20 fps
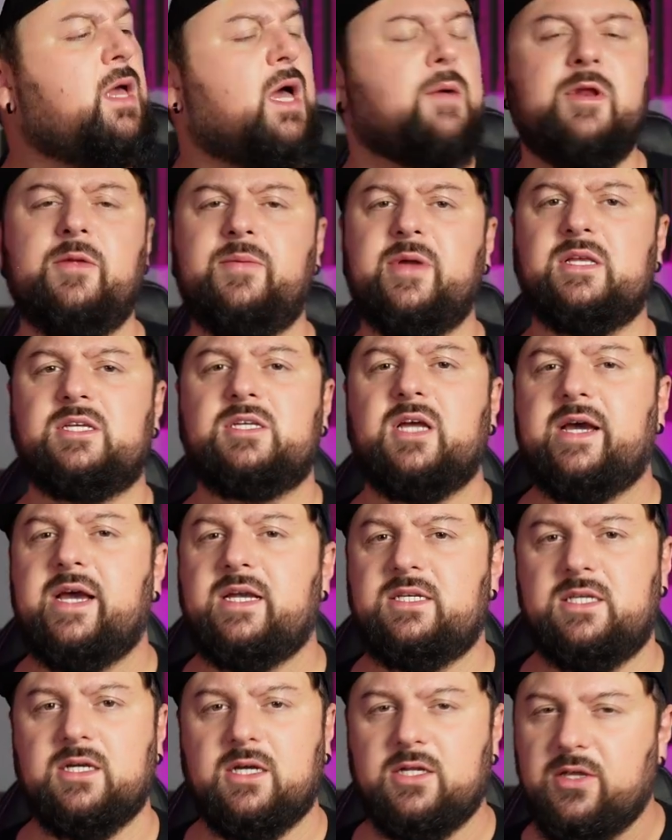I'm only being
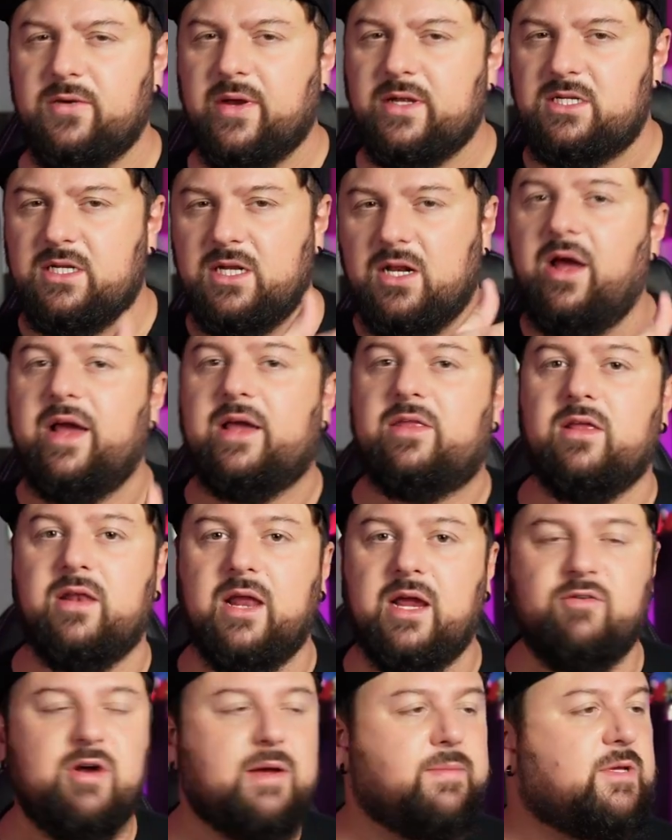sarcastic, I do actually like that
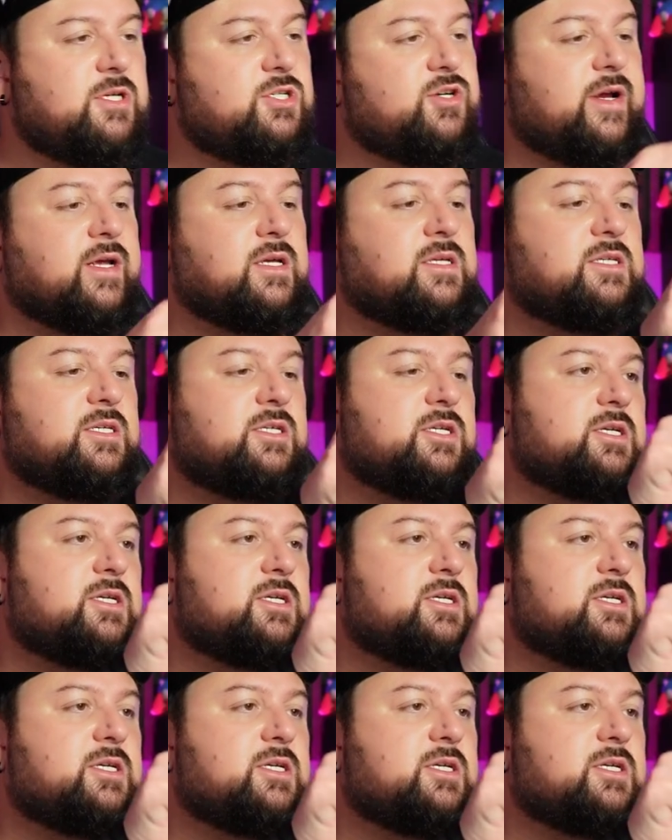they wrap the strings. It's